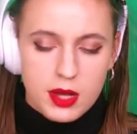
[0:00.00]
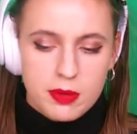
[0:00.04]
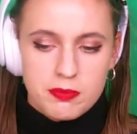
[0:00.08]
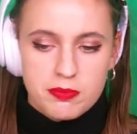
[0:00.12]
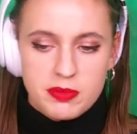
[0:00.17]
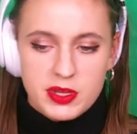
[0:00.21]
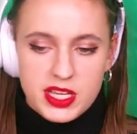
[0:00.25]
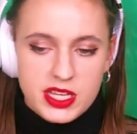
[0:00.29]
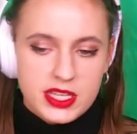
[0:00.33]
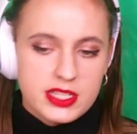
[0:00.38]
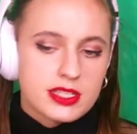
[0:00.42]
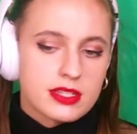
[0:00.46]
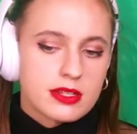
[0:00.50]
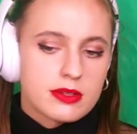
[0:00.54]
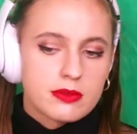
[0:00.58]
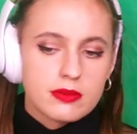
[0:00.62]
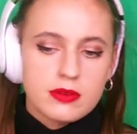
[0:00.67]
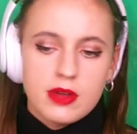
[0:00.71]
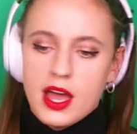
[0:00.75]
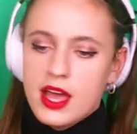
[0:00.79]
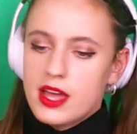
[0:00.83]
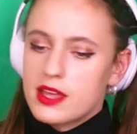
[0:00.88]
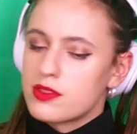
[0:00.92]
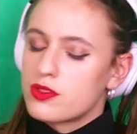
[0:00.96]
Because
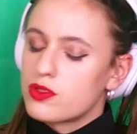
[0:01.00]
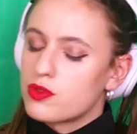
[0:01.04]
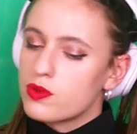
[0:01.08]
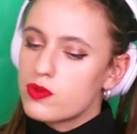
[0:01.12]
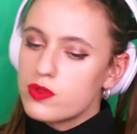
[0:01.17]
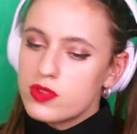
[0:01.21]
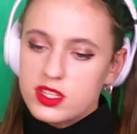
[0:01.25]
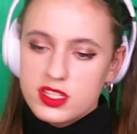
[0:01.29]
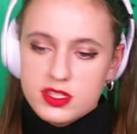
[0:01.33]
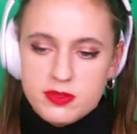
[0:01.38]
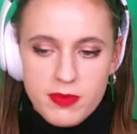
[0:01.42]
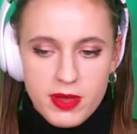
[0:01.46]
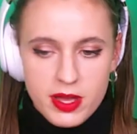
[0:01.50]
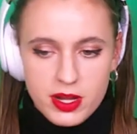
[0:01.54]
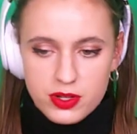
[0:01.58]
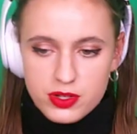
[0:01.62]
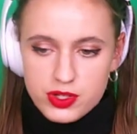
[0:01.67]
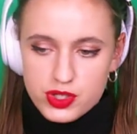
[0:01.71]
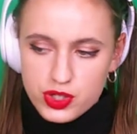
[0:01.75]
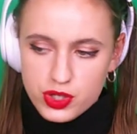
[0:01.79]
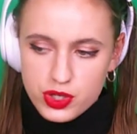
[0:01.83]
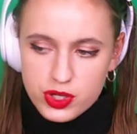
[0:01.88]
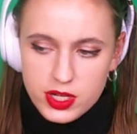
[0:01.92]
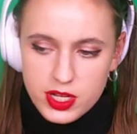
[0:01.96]
through this metal
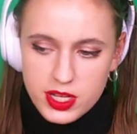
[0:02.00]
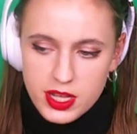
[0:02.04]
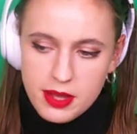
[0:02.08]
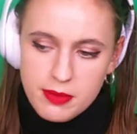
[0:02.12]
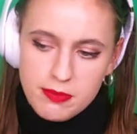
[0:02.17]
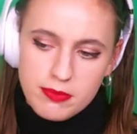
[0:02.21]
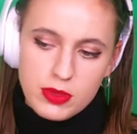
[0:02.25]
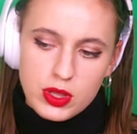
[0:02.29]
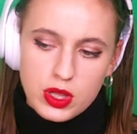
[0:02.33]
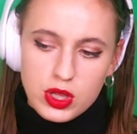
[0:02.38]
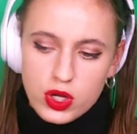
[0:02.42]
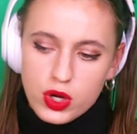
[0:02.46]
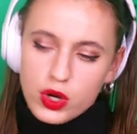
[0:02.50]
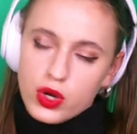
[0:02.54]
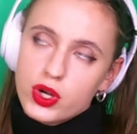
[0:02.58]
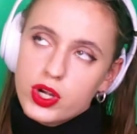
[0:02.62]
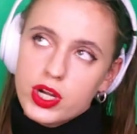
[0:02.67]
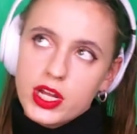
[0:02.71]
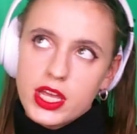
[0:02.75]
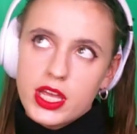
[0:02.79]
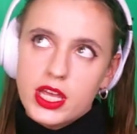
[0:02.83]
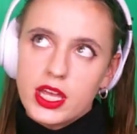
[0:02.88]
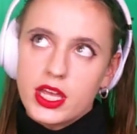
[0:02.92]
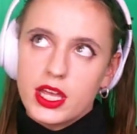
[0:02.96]
journey, I'm
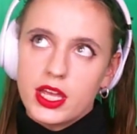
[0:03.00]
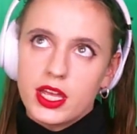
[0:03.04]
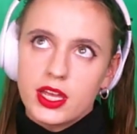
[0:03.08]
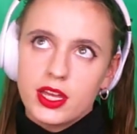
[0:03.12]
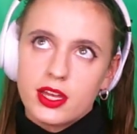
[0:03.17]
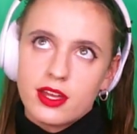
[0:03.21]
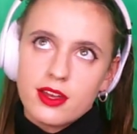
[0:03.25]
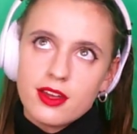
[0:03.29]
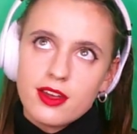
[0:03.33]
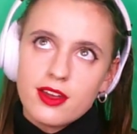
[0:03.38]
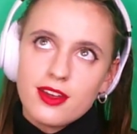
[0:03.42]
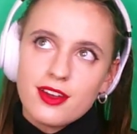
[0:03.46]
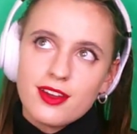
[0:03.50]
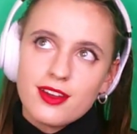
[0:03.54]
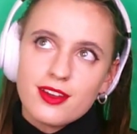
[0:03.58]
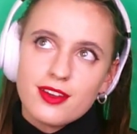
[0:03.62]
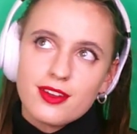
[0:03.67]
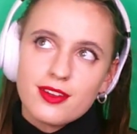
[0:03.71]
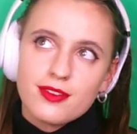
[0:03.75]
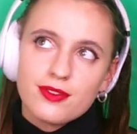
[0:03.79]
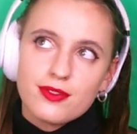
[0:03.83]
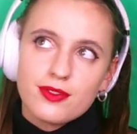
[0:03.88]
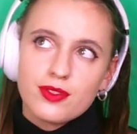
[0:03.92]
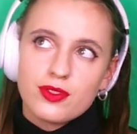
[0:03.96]
learning
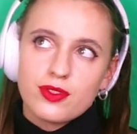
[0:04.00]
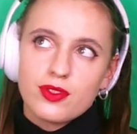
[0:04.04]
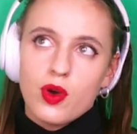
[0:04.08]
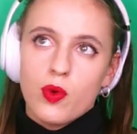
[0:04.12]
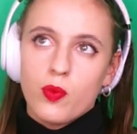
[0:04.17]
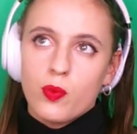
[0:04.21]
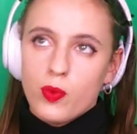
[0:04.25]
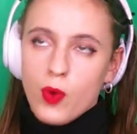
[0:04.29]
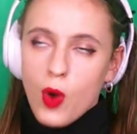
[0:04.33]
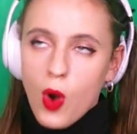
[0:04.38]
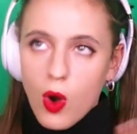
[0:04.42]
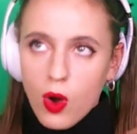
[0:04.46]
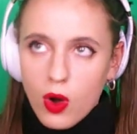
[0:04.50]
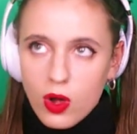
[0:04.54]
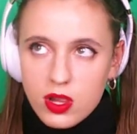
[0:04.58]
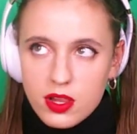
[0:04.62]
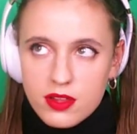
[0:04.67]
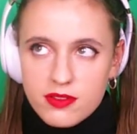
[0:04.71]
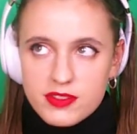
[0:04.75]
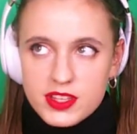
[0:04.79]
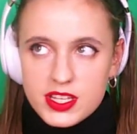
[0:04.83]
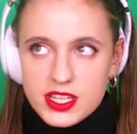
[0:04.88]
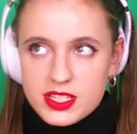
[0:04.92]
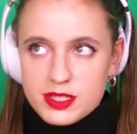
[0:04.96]
all
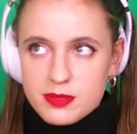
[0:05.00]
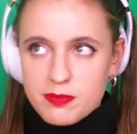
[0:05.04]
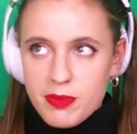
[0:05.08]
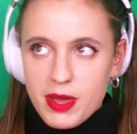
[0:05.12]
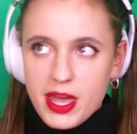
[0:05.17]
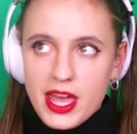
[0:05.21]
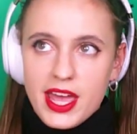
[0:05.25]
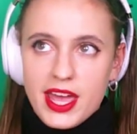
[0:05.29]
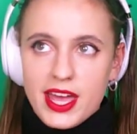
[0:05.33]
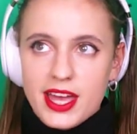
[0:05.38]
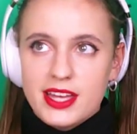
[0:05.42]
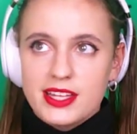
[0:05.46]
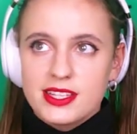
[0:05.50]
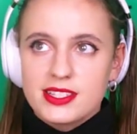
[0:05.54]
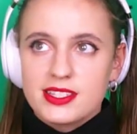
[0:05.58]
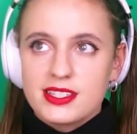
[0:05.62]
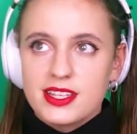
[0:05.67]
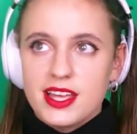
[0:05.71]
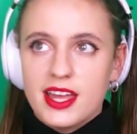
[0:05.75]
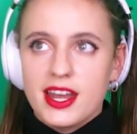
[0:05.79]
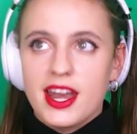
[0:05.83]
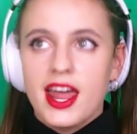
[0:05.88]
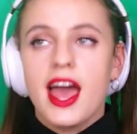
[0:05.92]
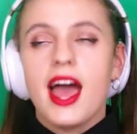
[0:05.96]
of these bands
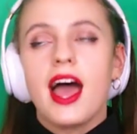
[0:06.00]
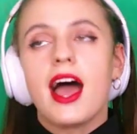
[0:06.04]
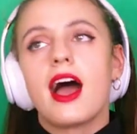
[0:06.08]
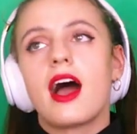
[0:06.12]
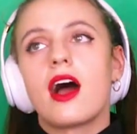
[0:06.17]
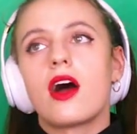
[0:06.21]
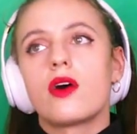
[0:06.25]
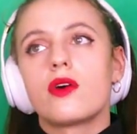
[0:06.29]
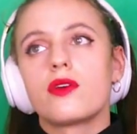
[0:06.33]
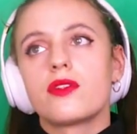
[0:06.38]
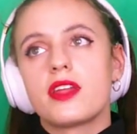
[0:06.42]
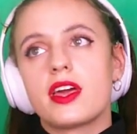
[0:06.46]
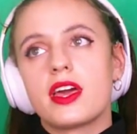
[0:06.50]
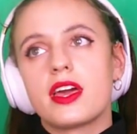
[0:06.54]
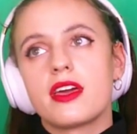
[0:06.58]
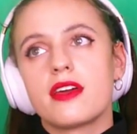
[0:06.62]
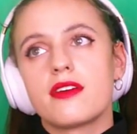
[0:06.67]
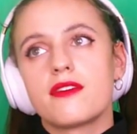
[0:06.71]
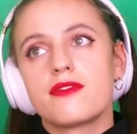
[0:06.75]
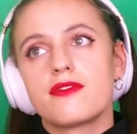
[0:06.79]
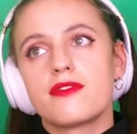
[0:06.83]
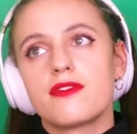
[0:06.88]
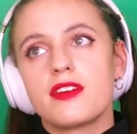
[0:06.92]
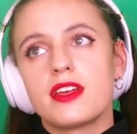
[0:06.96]
and how
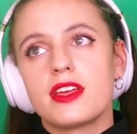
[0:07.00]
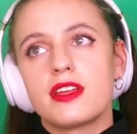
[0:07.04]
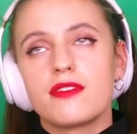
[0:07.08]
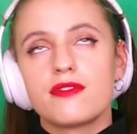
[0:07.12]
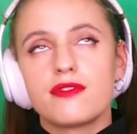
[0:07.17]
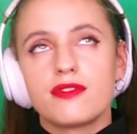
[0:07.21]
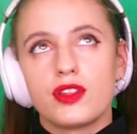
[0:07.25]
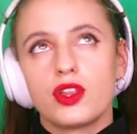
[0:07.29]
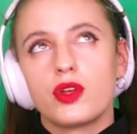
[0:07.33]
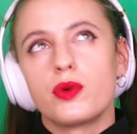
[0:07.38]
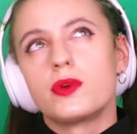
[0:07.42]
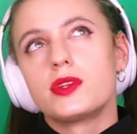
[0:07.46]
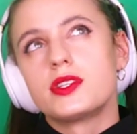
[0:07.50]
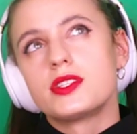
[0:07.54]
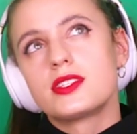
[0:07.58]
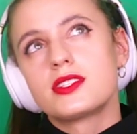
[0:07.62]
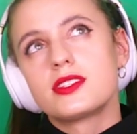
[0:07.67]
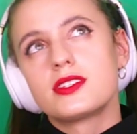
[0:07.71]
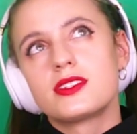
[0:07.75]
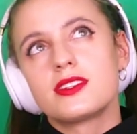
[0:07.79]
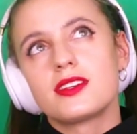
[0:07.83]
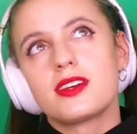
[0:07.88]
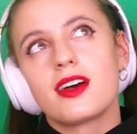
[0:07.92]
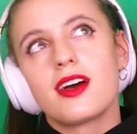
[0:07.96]
they've
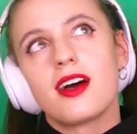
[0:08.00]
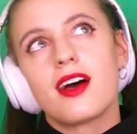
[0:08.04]
influenced